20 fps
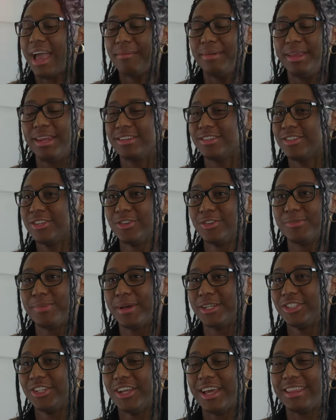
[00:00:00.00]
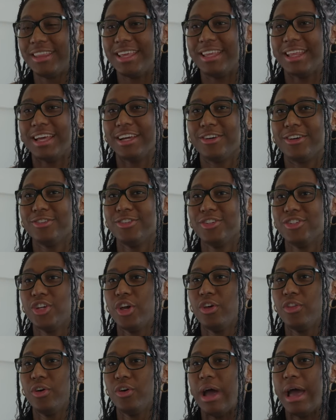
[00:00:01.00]
mean, it's so special. I think that goes to
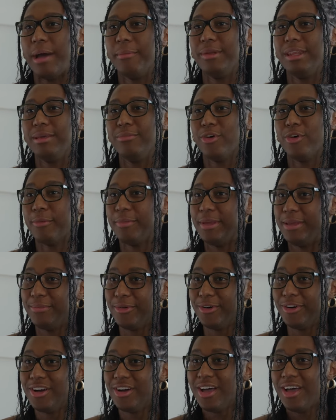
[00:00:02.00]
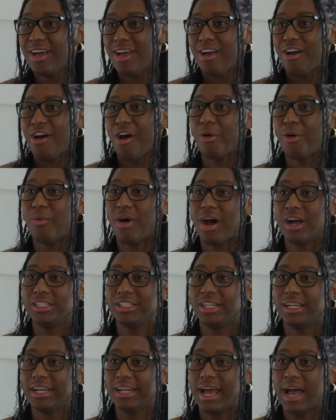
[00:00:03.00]
show, though, how many more people are
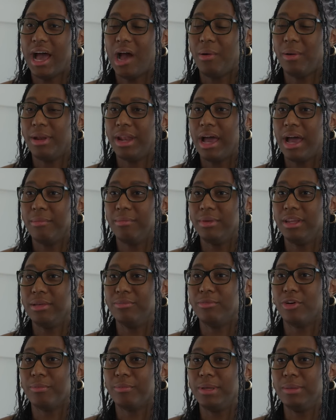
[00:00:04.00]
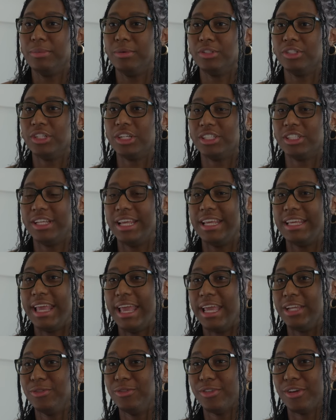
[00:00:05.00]
watching now and how many more people just
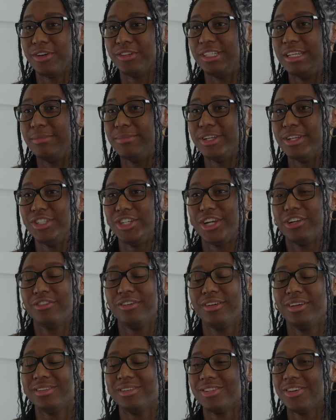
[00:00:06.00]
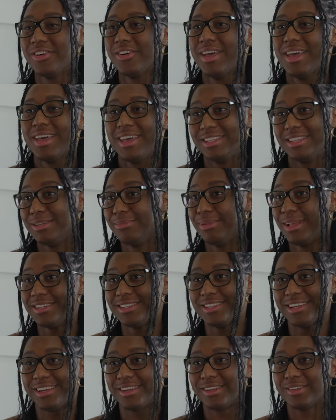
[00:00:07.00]
engage with our team in general, and so it's a
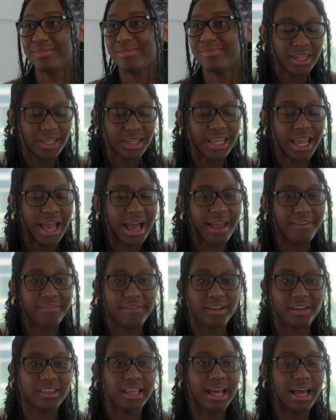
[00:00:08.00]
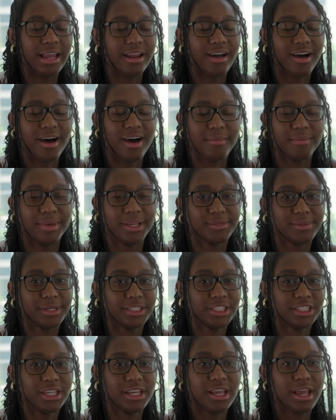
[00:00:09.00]
blessing. Yeah, I felt that,
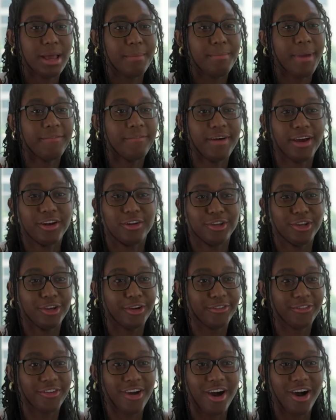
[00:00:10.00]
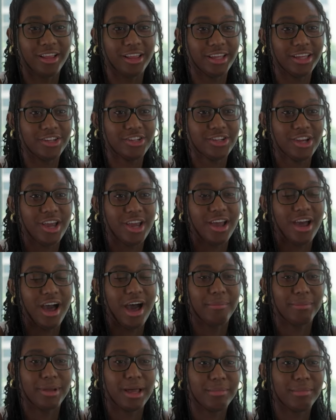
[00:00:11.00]
especially my final year of college,
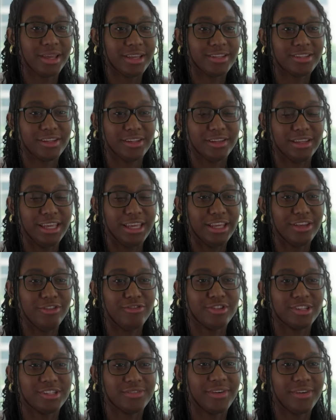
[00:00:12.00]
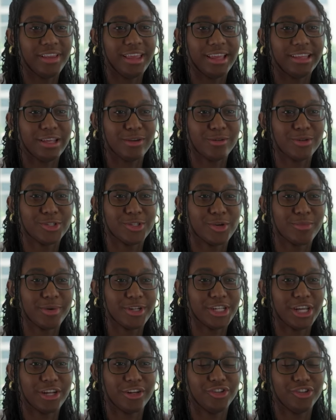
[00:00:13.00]
coming into the league, you just felt like there was so
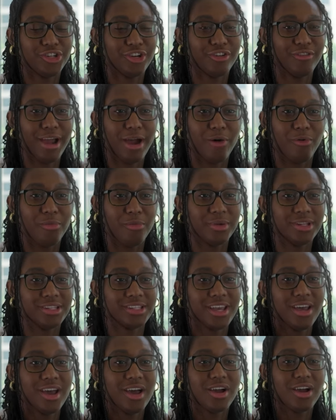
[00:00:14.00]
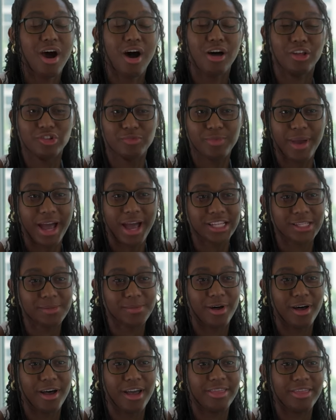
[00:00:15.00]
much energy around women's college
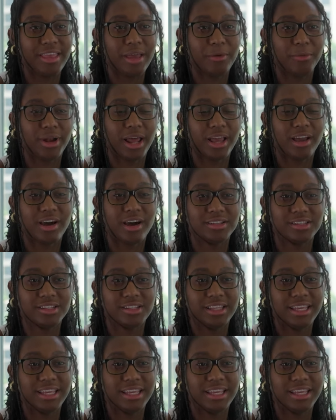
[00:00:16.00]
basketball. And then when I got to